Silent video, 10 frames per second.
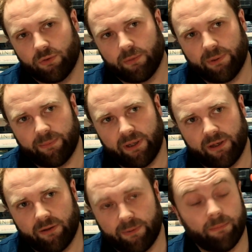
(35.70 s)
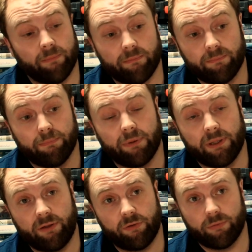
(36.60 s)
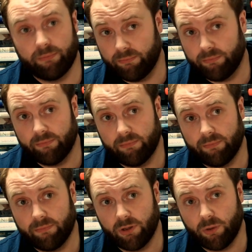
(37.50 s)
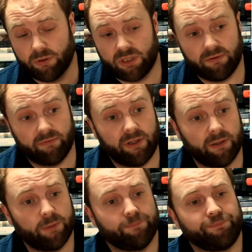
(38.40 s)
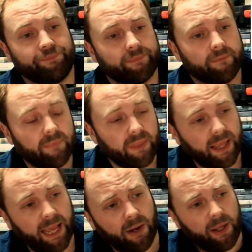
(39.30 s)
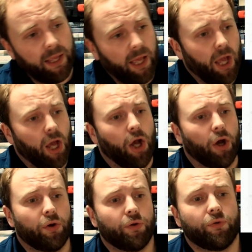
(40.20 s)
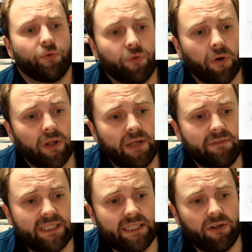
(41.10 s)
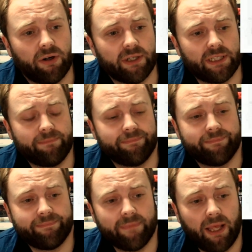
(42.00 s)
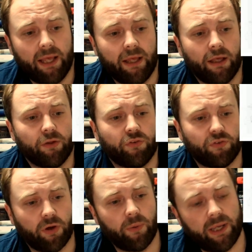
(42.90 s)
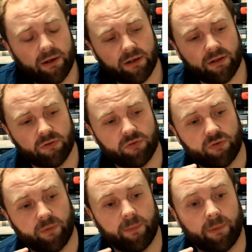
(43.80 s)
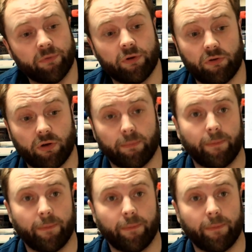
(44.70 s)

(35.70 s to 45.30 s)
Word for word: about my aunt, but please go watch the other videos. Anyway, Royal Navy seniority. So here it is from the bottom to the top.